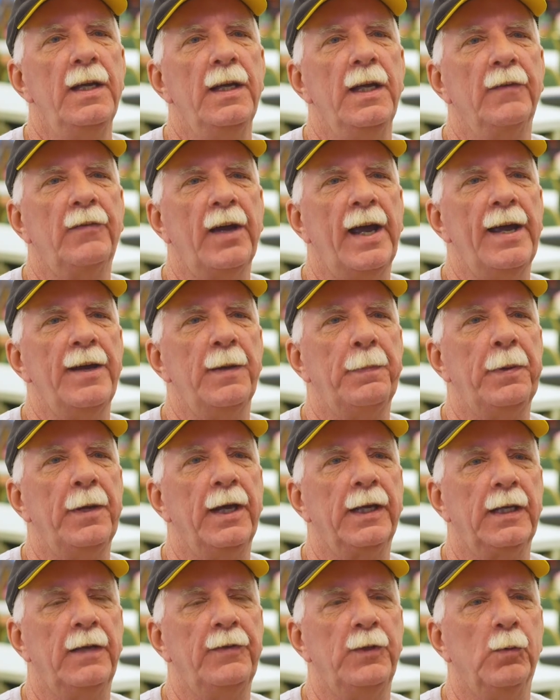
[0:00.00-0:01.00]
If I had to
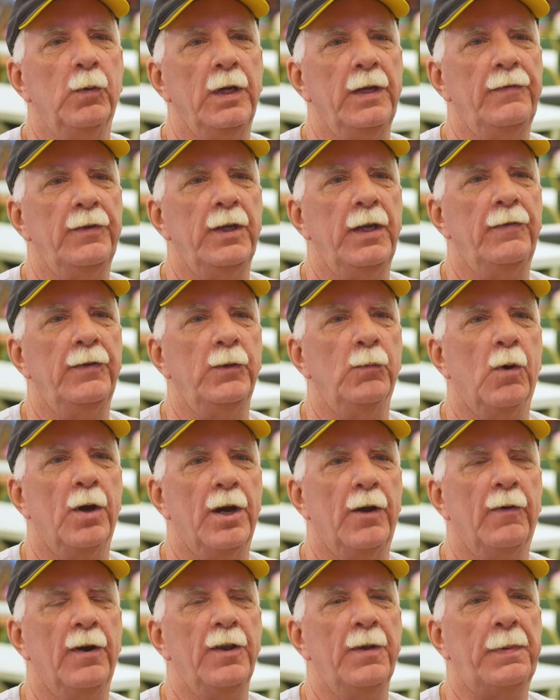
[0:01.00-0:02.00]
pick, if you
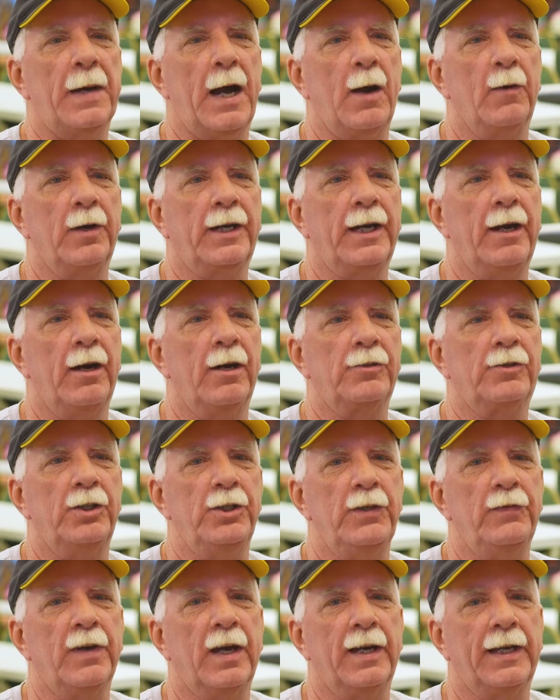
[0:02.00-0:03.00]
want to run the power character,
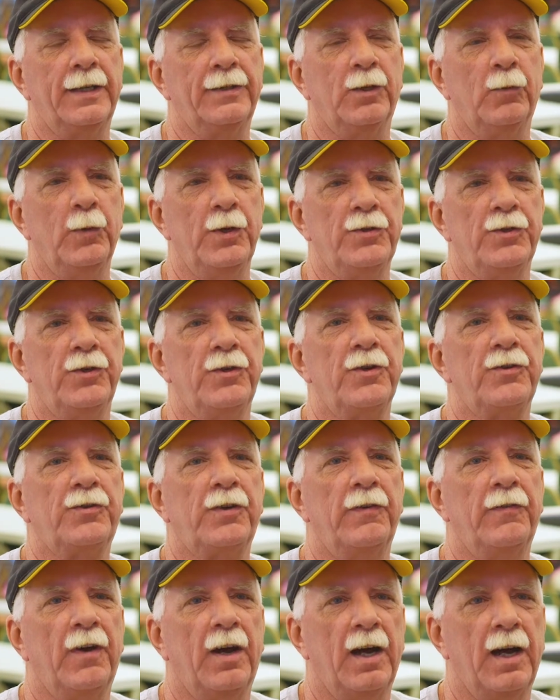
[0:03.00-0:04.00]
you've got to get the wizard to
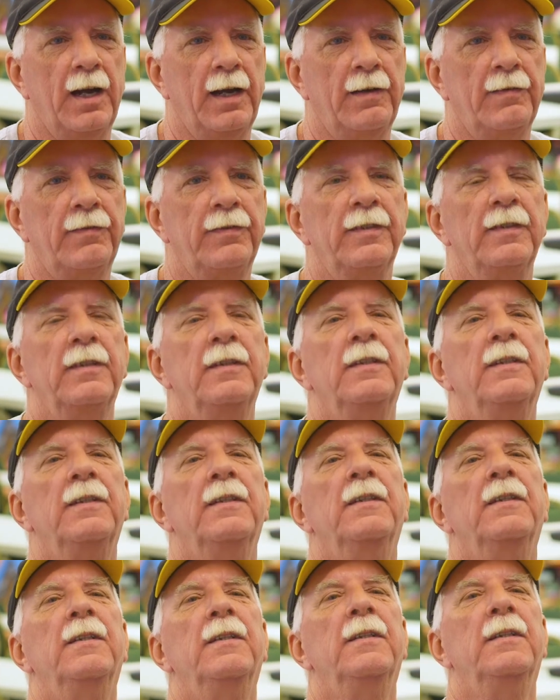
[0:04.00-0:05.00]
survive,
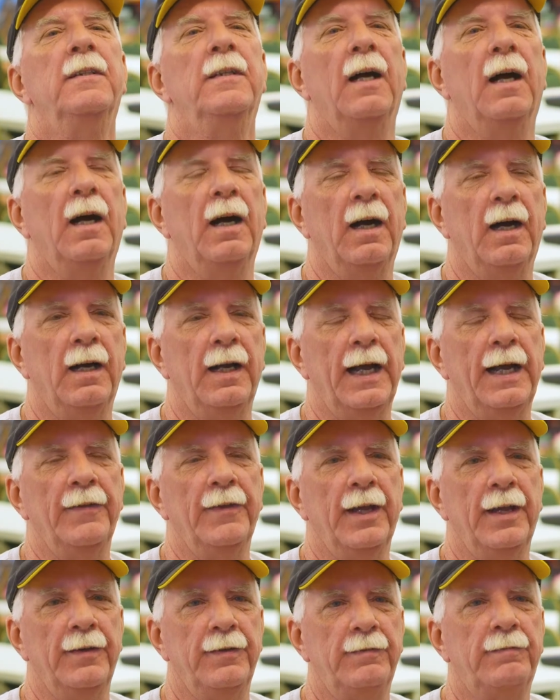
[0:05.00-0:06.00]
and
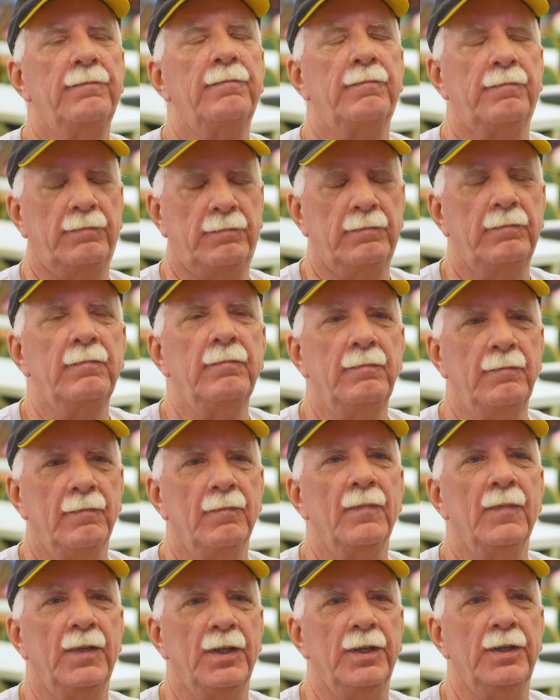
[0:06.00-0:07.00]
then
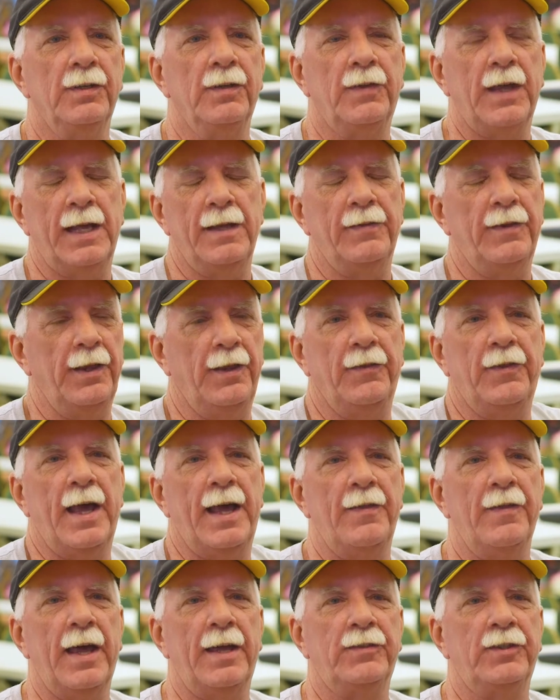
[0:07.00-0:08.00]

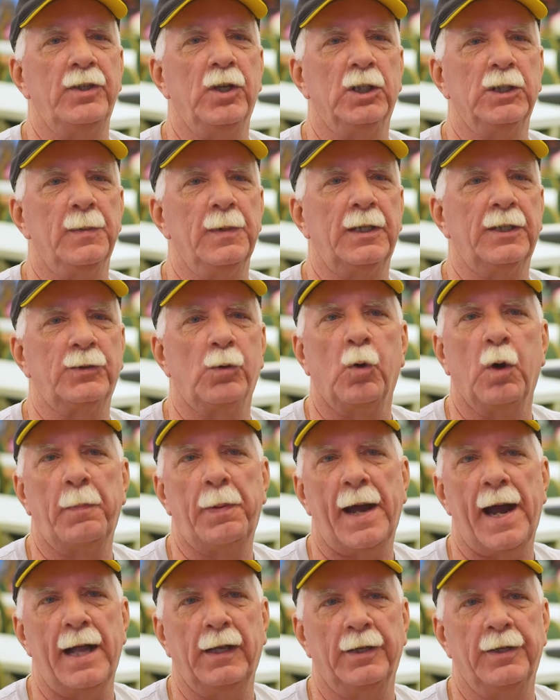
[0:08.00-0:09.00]
that's the ultimate class. Or a
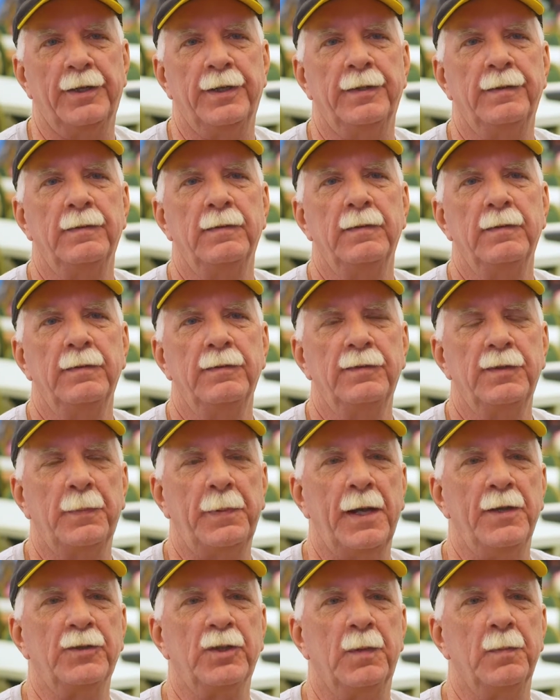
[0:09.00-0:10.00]
paladin,
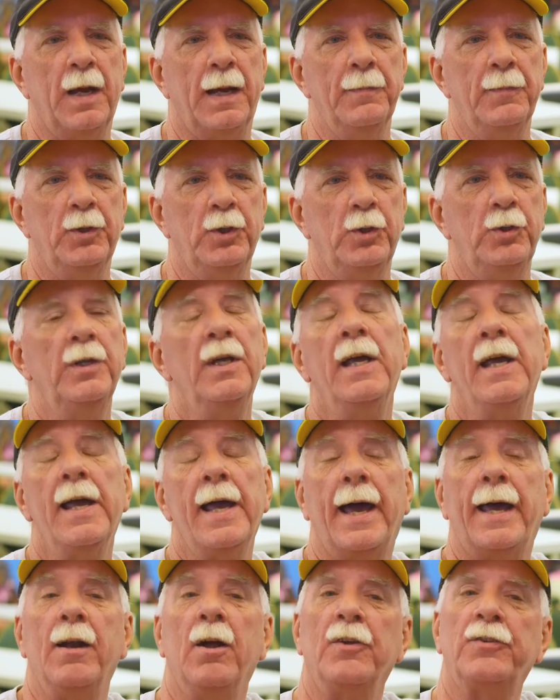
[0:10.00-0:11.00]
depends on my mood,
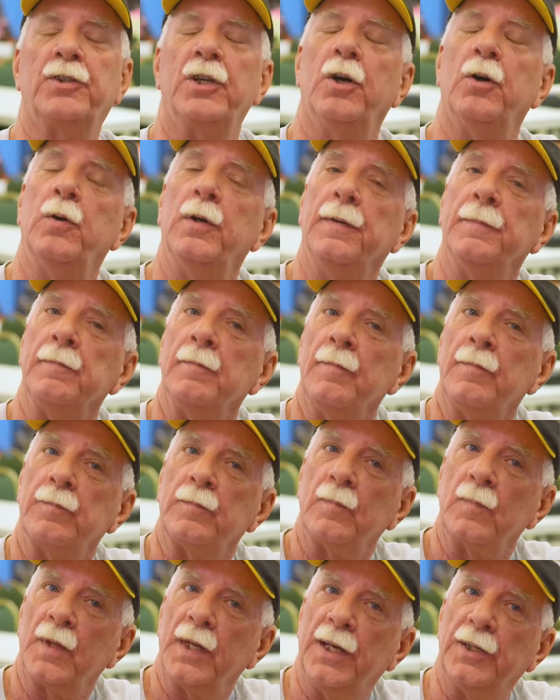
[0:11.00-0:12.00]
and also
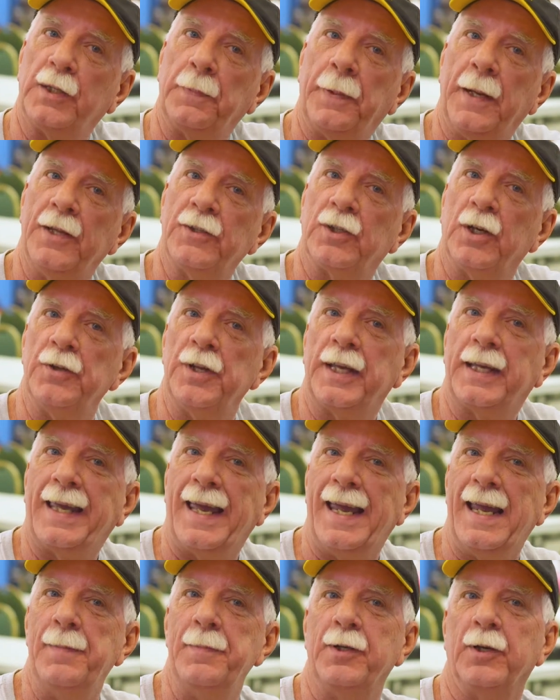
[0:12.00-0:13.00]
it depends on the
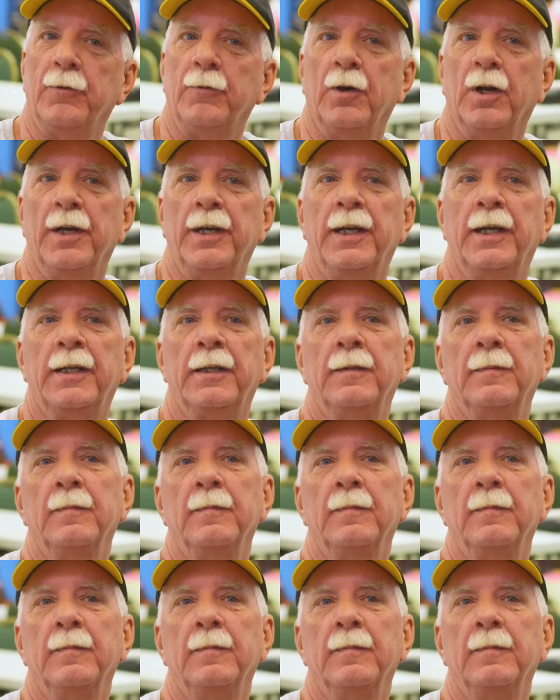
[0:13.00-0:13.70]
game you're running.